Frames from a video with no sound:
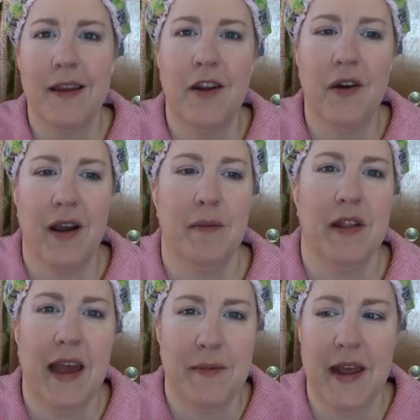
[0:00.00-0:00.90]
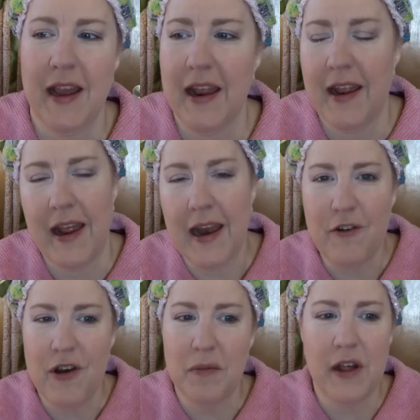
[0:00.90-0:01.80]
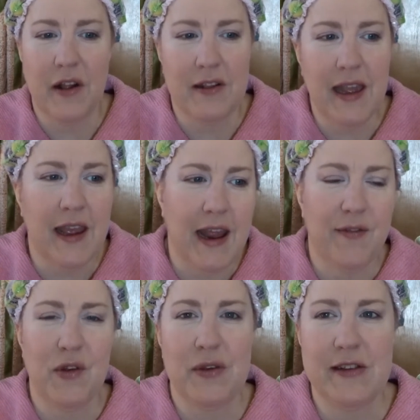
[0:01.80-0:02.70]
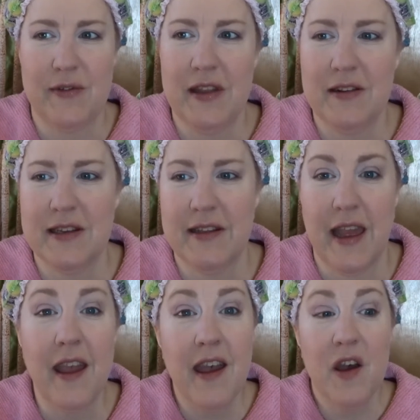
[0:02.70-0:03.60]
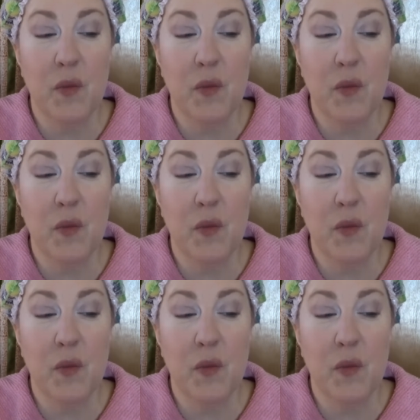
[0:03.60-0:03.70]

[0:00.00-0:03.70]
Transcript: you know, I'm a lab tech and I draw blood all day and have to do stuff with needles all day.